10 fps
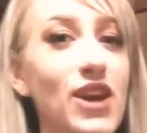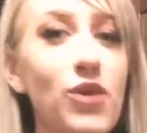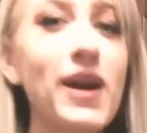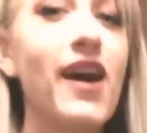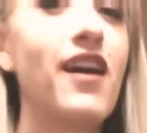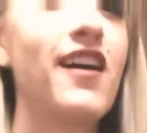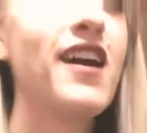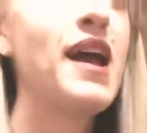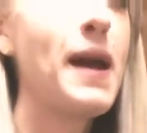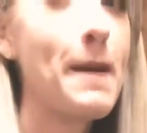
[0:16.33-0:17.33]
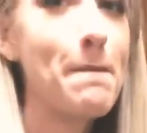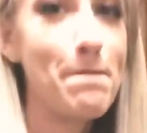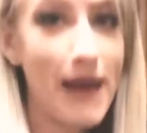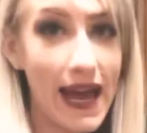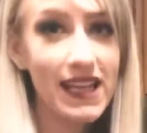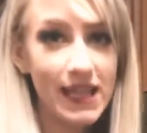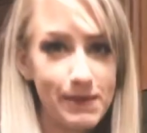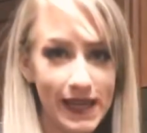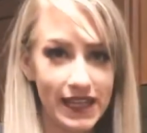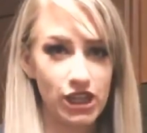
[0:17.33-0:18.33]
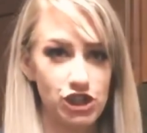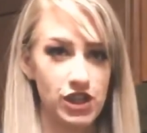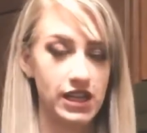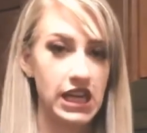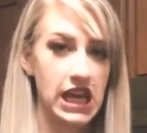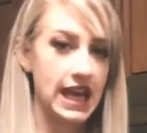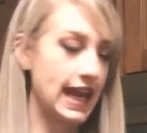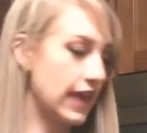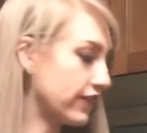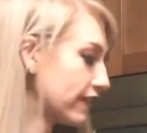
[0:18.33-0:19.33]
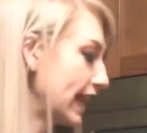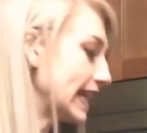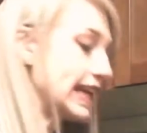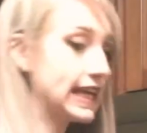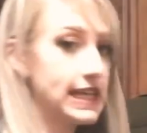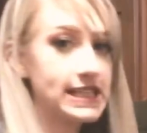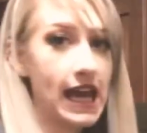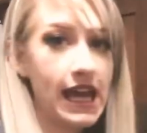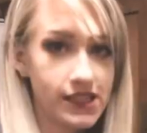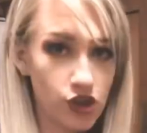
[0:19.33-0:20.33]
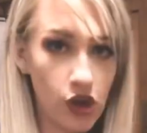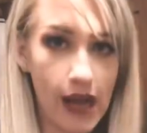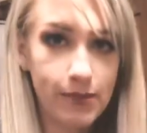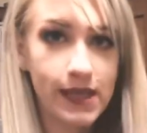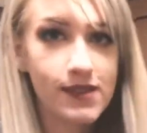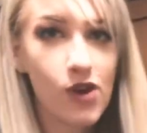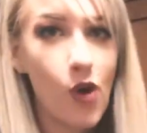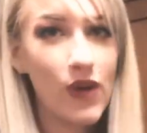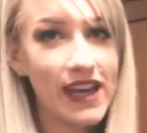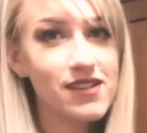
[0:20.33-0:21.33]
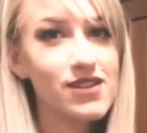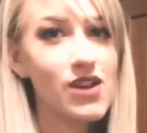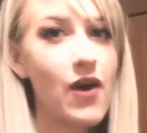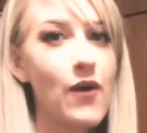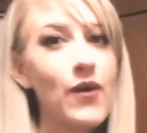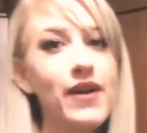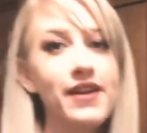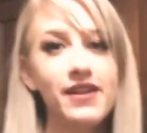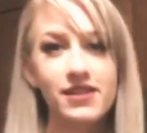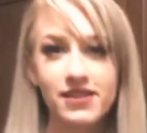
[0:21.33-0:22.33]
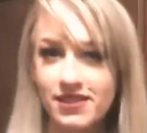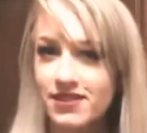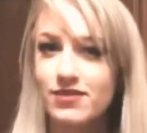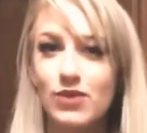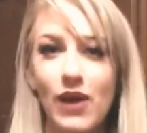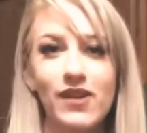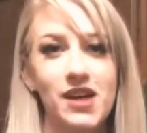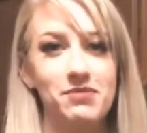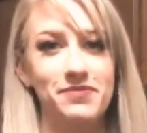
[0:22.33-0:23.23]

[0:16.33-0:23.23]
Here we are, back in my kitchen, and the lighting is as crappy as always, so welcome.